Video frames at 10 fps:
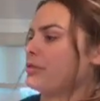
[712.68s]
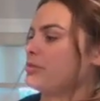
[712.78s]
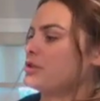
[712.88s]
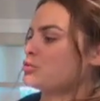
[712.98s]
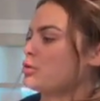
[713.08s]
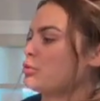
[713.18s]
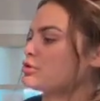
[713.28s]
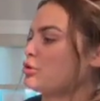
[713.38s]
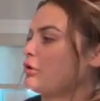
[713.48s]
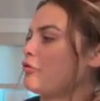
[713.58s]
This one
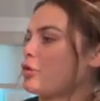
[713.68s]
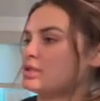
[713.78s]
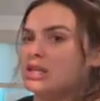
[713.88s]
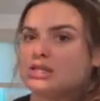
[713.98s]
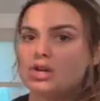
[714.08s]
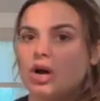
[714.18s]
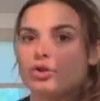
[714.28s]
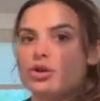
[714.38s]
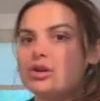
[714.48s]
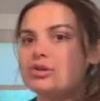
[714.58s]
was only
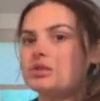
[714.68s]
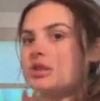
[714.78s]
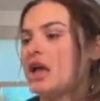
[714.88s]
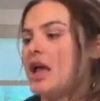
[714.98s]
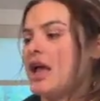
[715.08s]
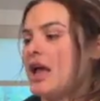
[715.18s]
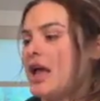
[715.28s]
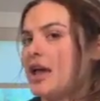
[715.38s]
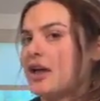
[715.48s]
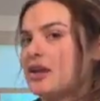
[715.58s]
$14.
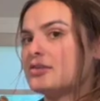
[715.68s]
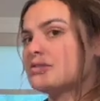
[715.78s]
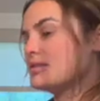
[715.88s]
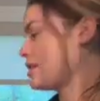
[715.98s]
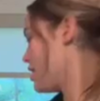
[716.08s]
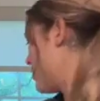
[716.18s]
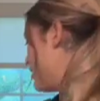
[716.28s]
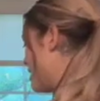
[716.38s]
And then I